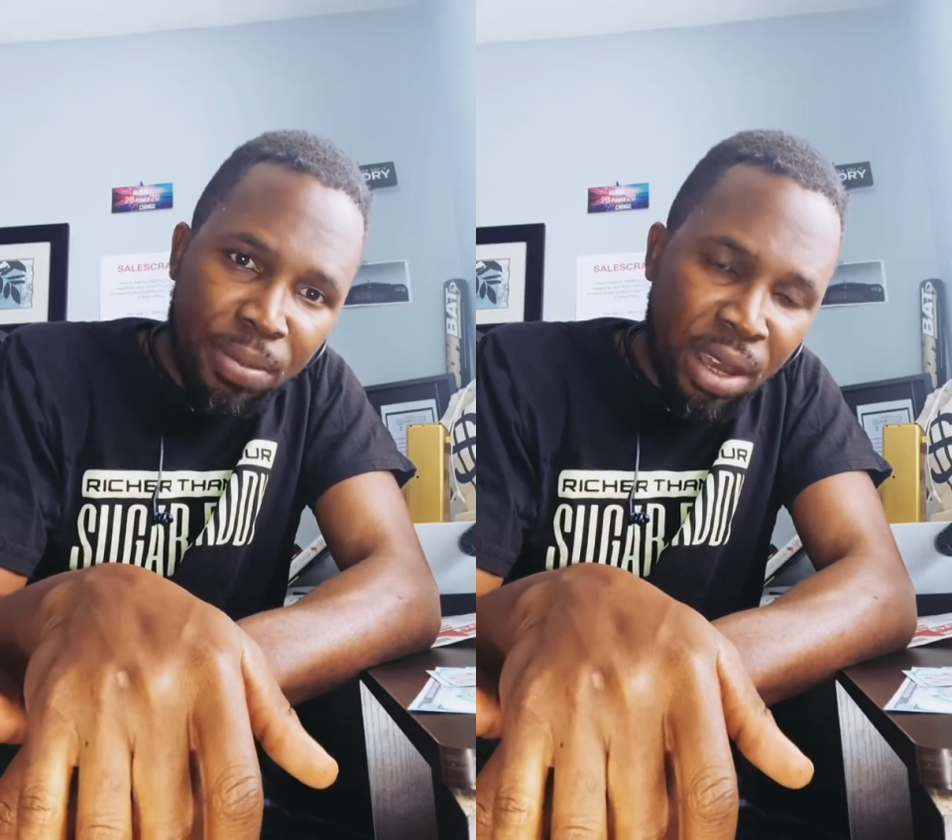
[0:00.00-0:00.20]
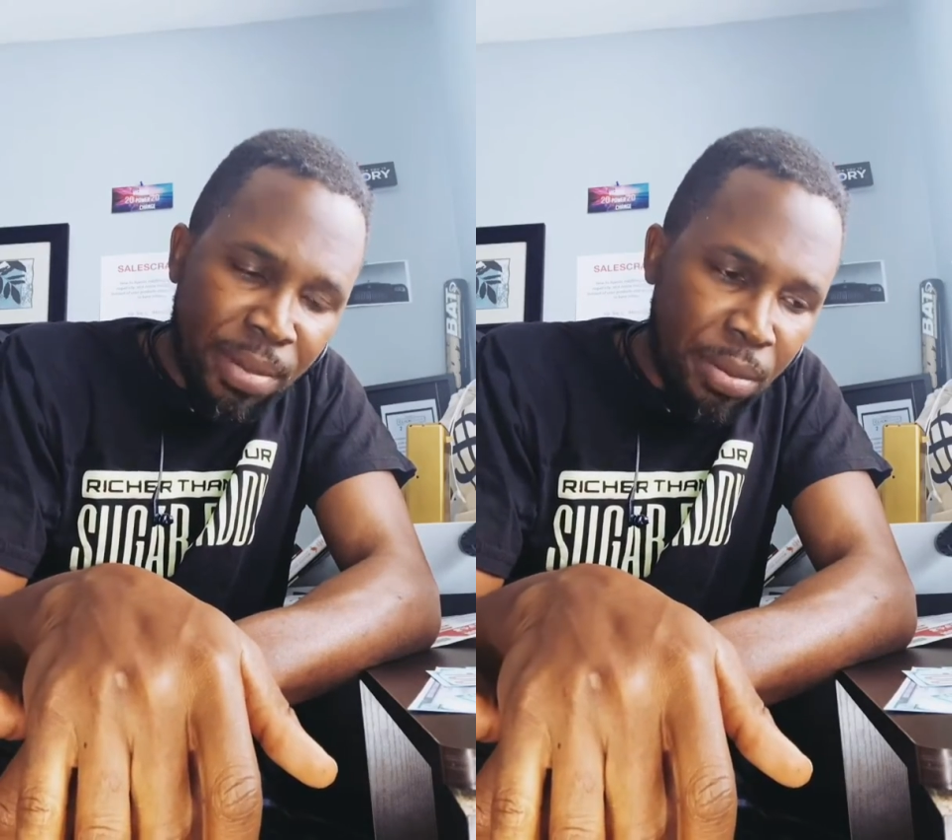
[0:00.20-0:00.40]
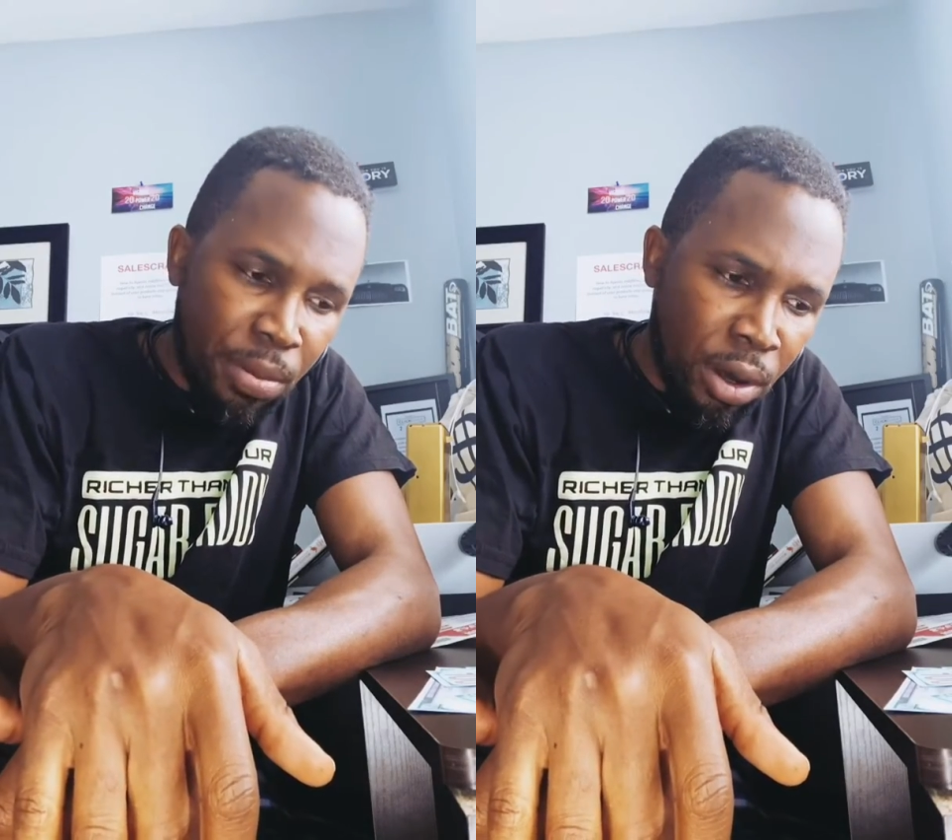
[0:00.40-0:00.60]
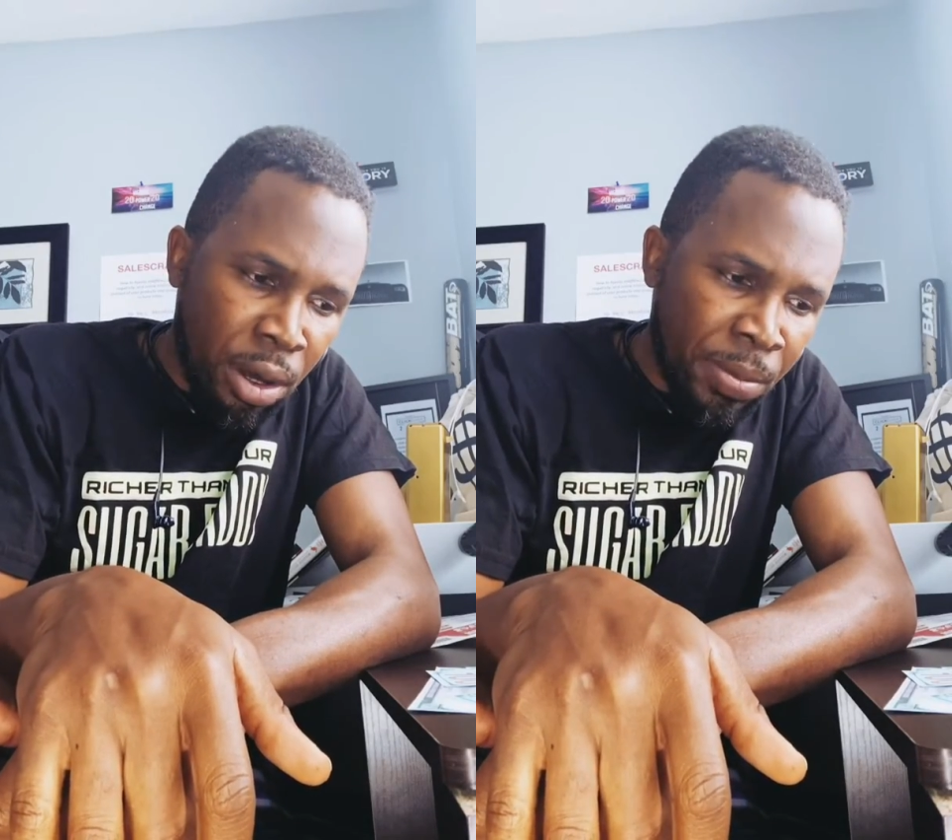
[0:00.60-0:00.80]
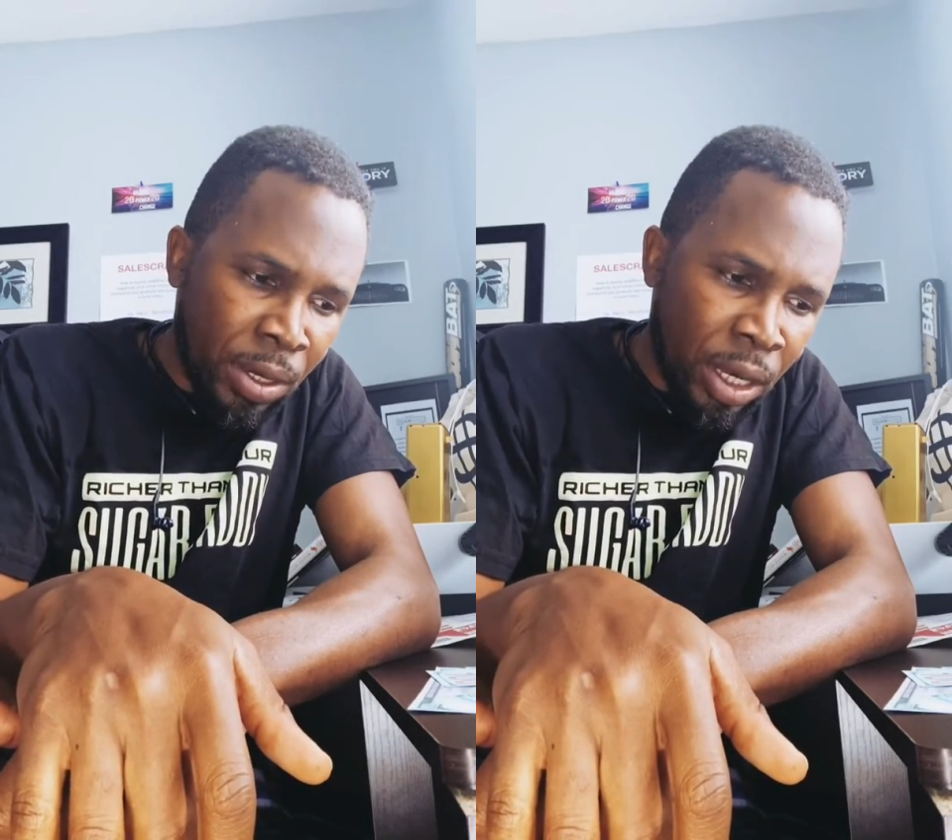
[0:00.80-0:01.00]
by my mom
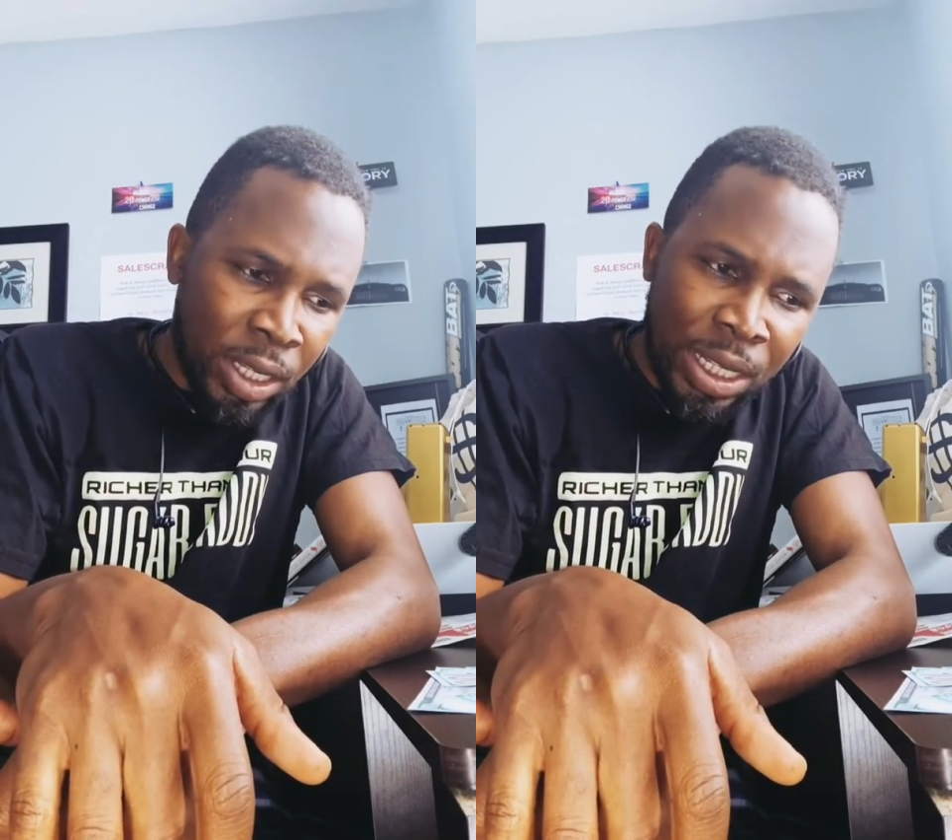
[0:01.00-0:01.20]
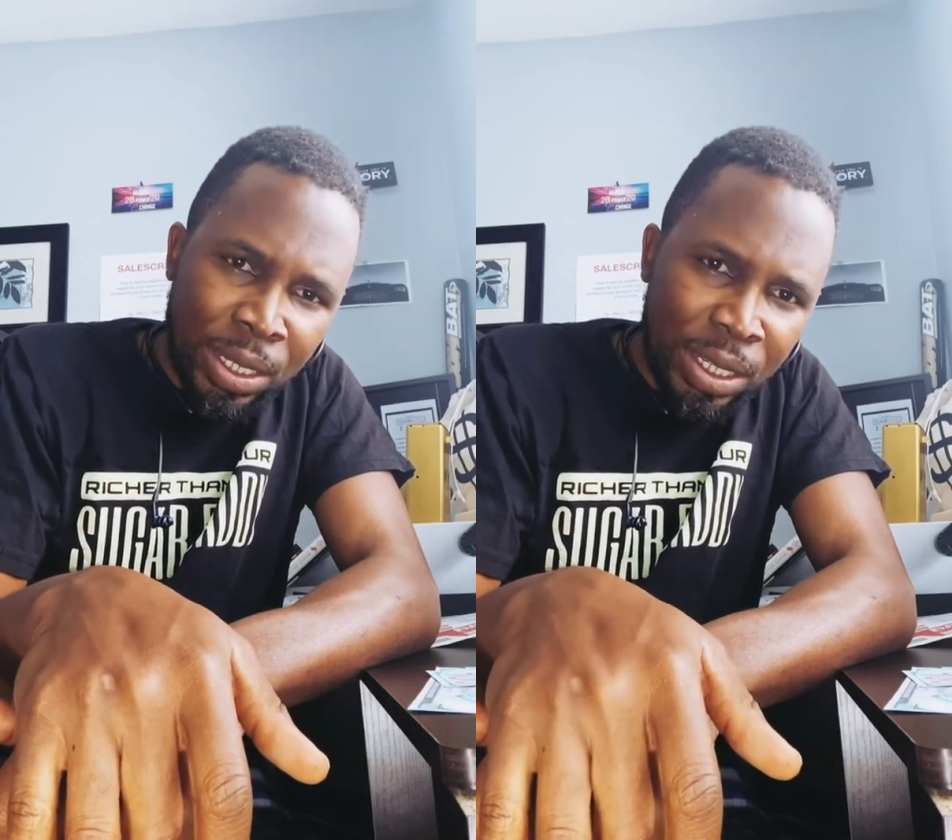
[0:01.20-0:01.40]
because she,